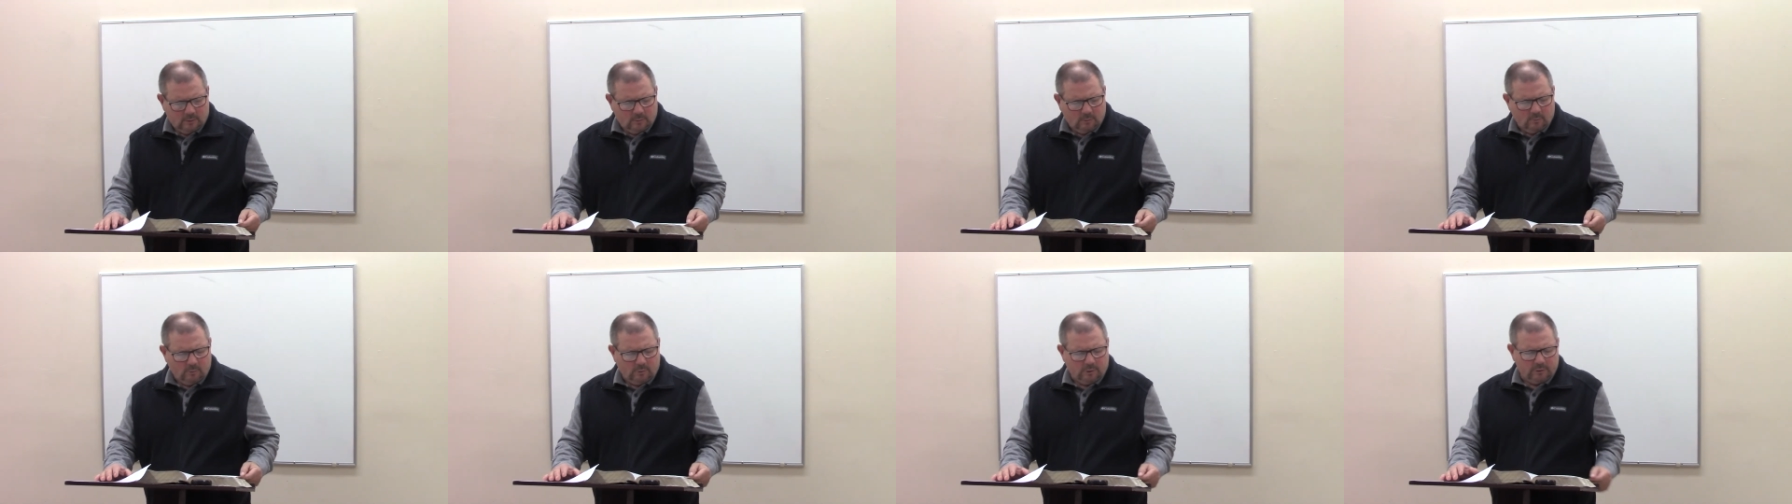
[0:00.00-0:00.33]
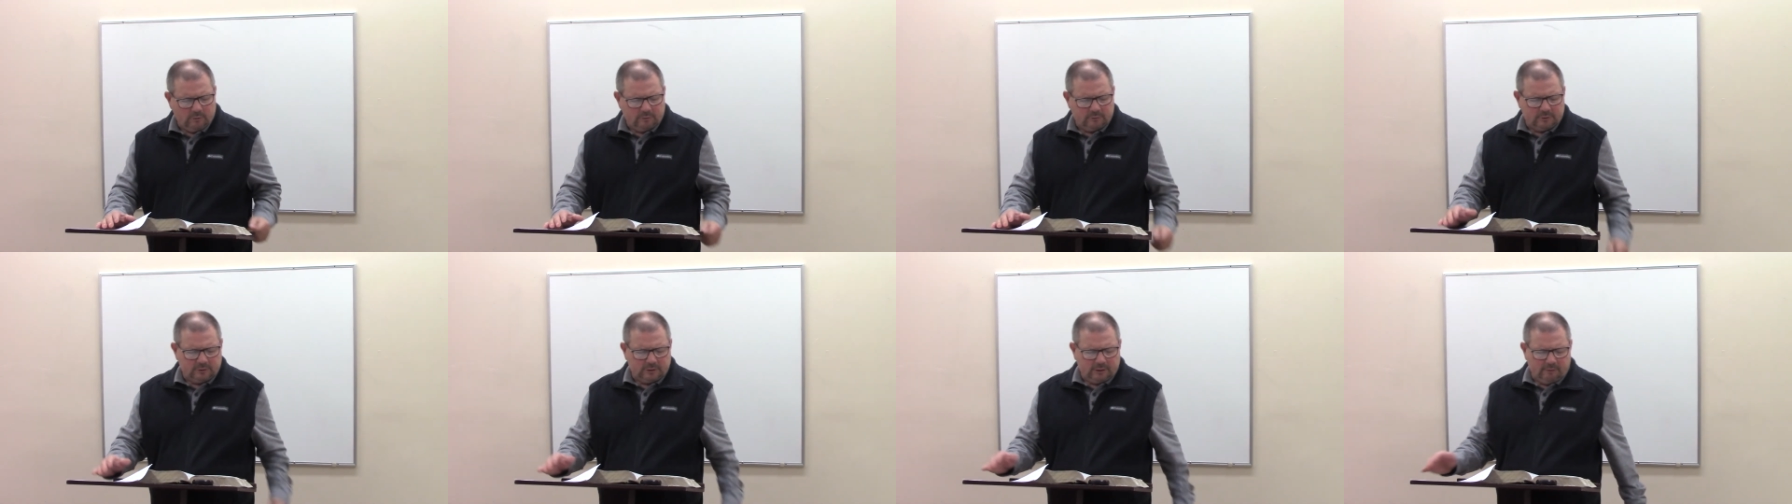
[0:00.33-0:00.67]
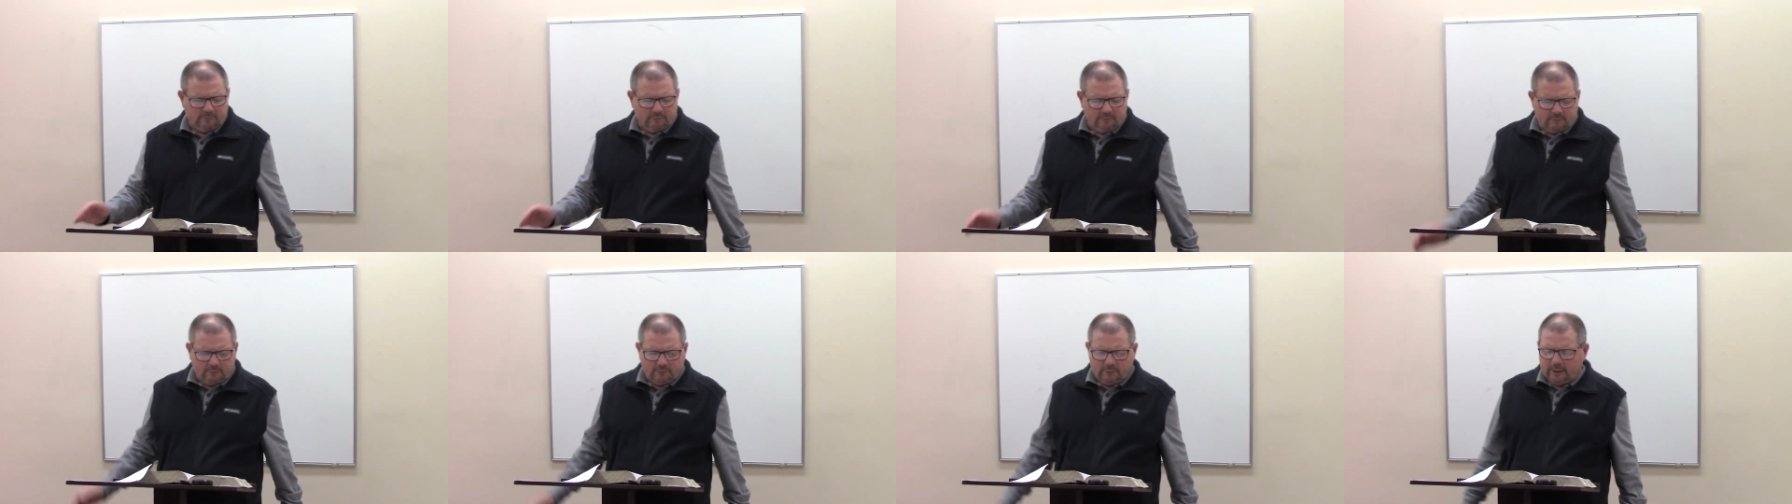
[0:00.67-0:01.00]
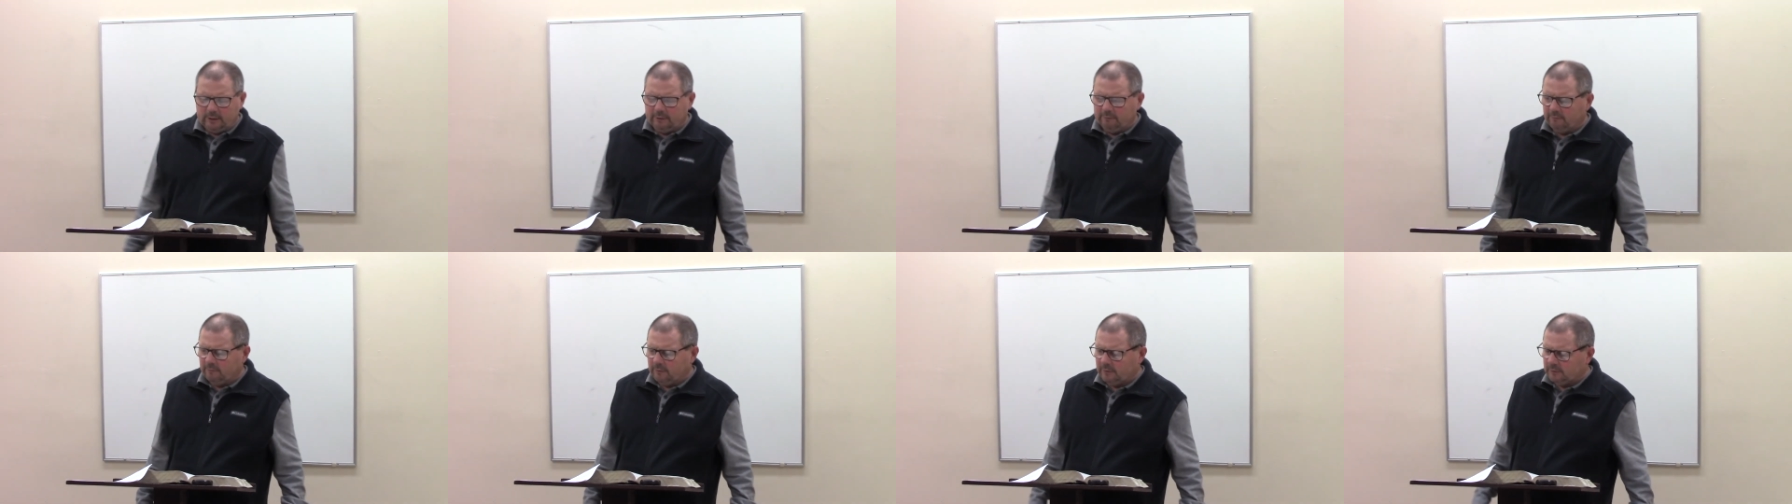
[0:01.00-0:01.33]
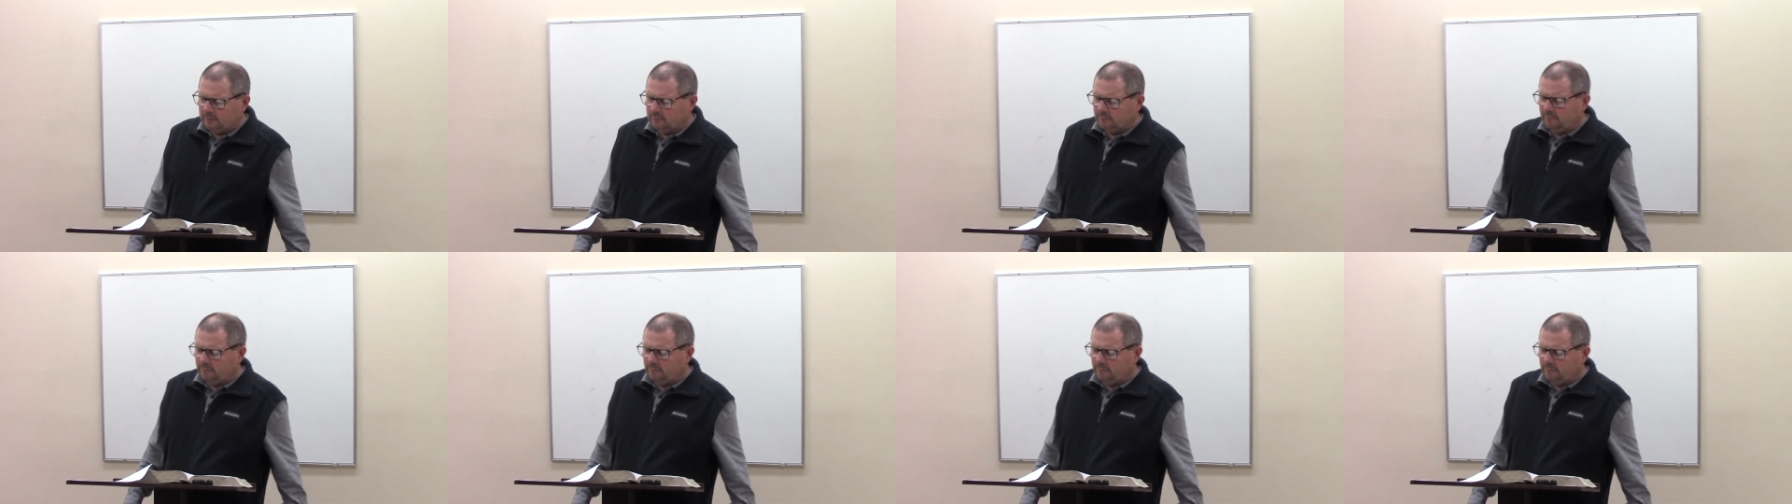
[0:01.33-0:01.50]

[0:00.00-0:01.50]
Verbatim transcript: 107, reading verse